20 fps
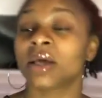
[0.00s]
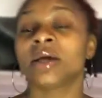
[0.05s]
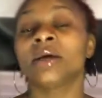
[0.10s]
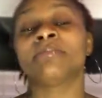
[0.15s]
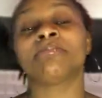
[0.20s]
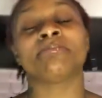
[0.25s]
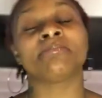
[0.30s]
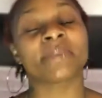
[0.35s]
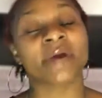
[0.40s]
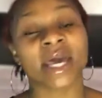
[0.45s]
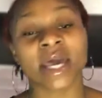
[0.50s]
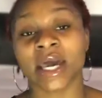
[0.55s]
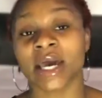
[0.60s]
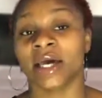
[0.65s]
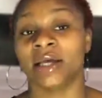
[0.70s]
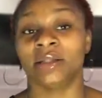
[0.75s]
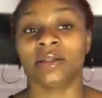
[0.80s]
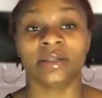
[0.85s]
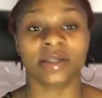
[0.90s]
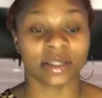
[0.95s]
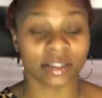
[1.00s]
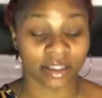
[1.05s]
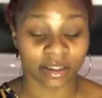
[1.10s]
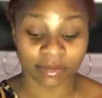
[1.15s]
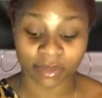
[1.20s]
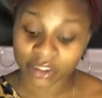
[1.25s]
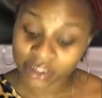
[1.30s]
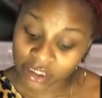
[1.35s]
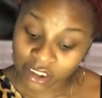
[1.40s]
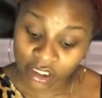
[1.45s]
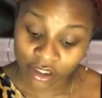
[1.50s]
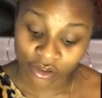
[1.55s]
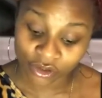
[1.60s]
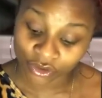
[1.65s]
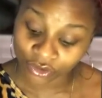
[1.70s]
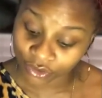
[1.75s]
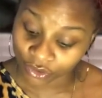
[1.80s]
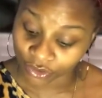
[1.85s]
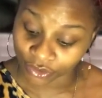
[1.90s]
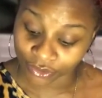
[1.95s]
man, look, let me tell
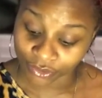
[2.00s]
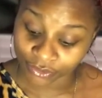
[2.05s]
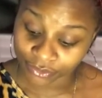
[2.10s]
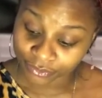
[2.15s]
you.